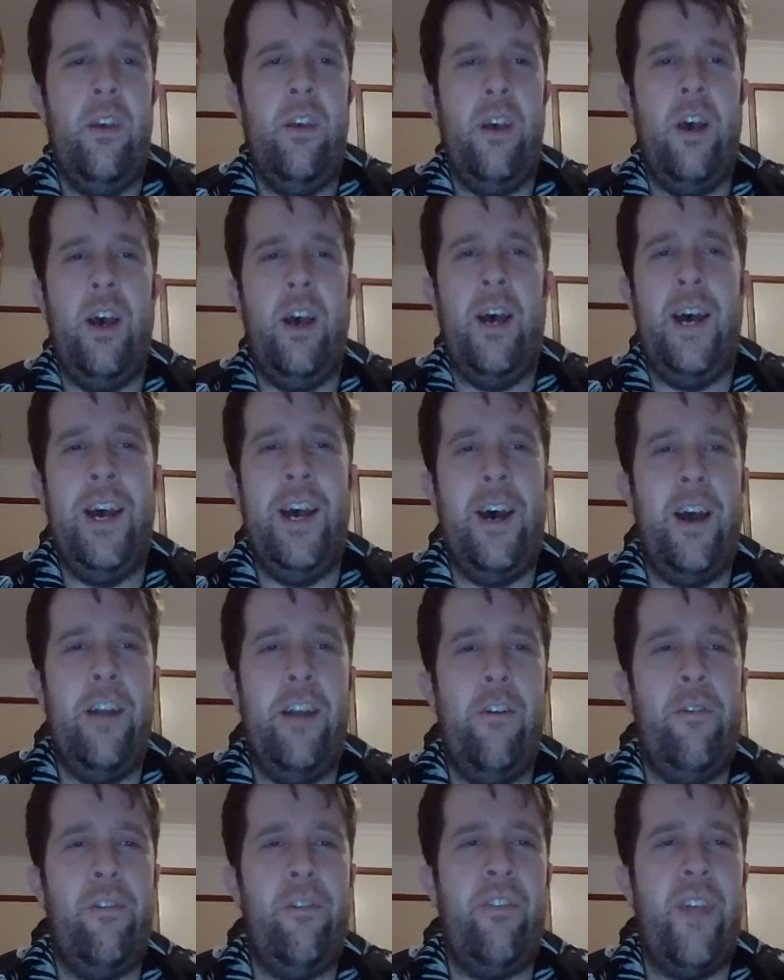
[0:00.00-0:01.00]
Uh, I
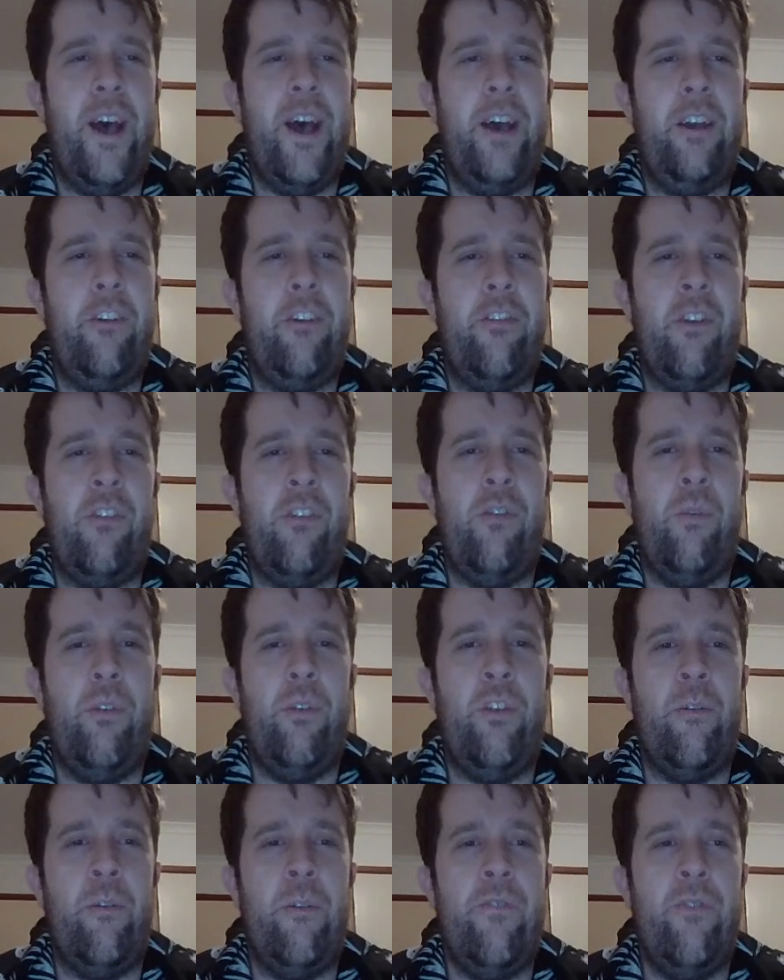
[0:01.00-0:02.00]
noticed that because I saw
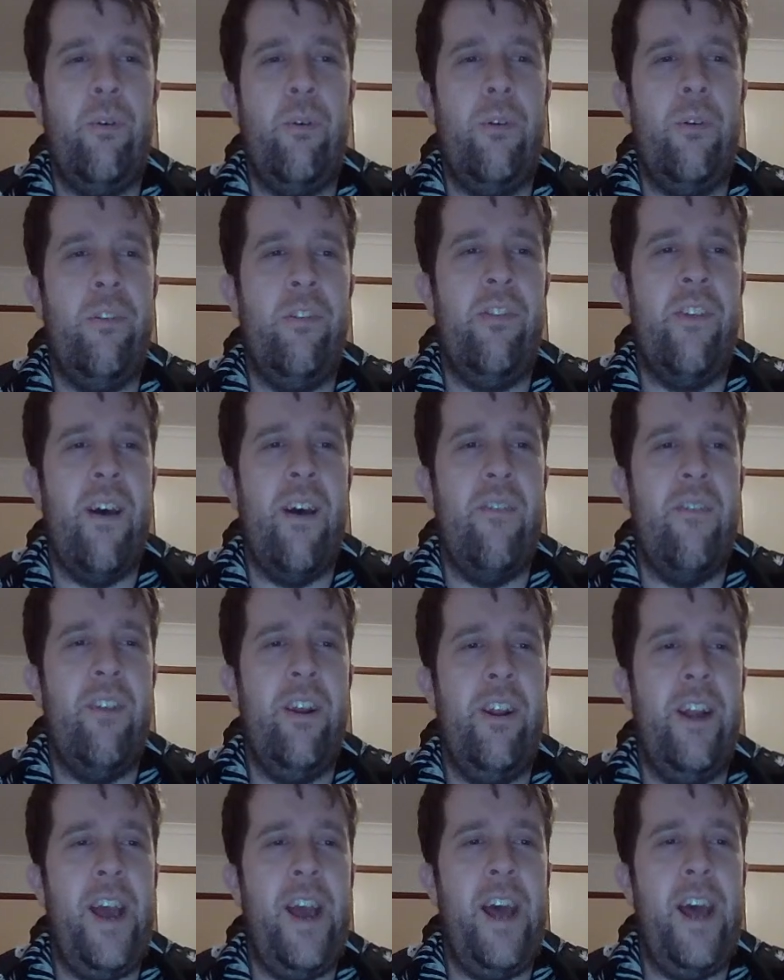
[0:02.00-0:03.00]
3, 4, and 7,
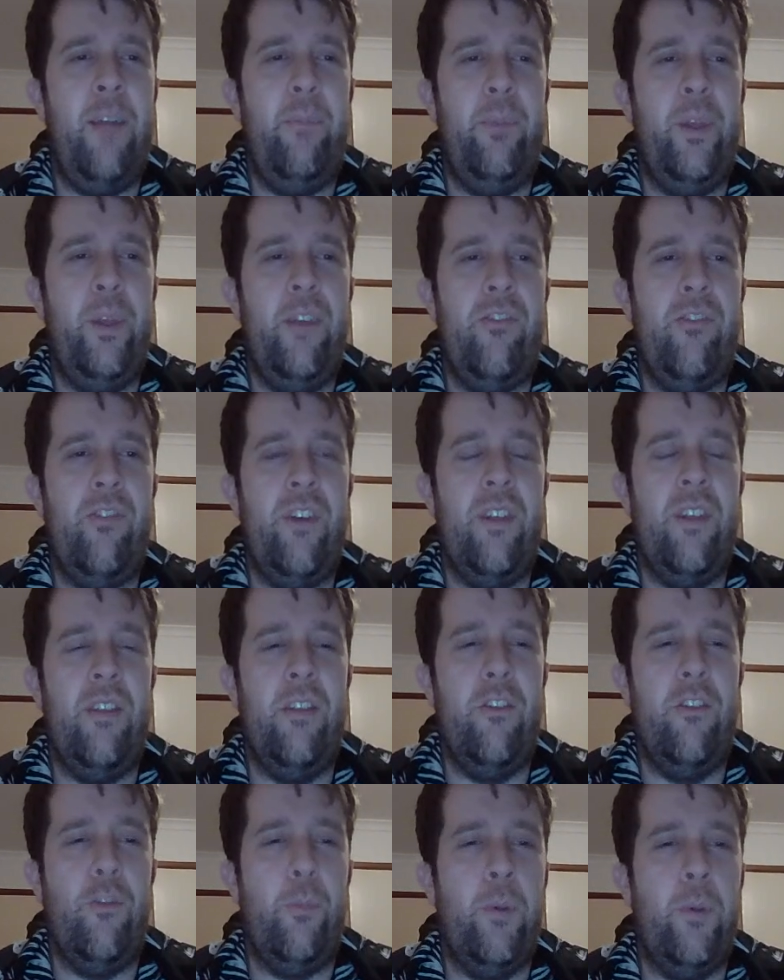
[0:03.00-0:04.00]
and I hadn't placed it in
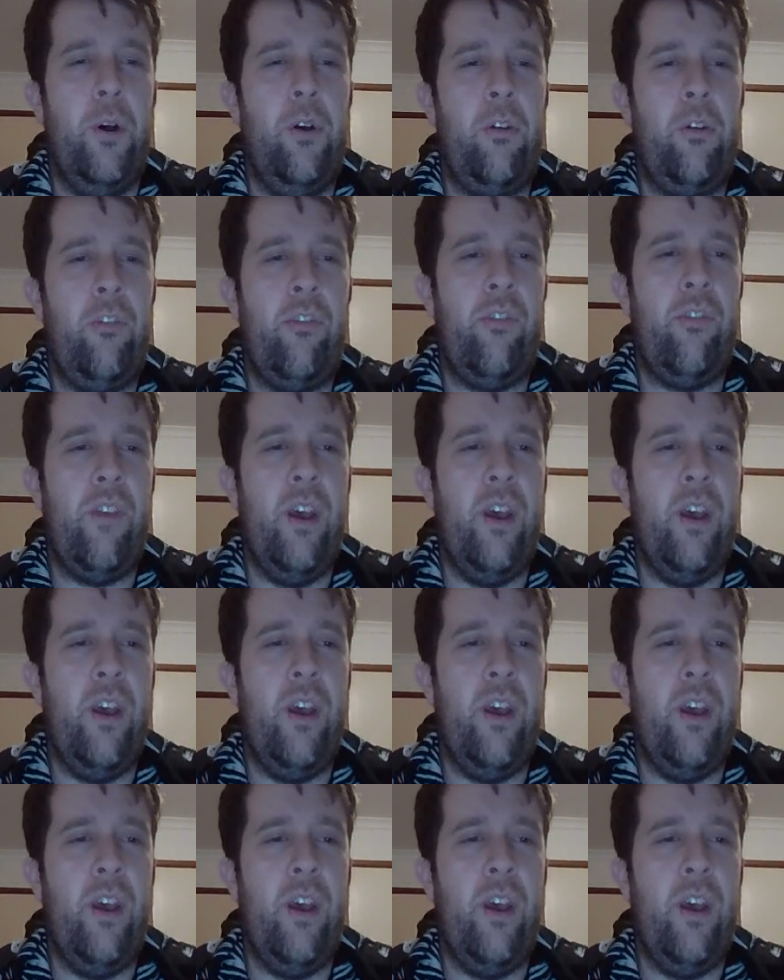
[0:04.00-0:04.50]
this box.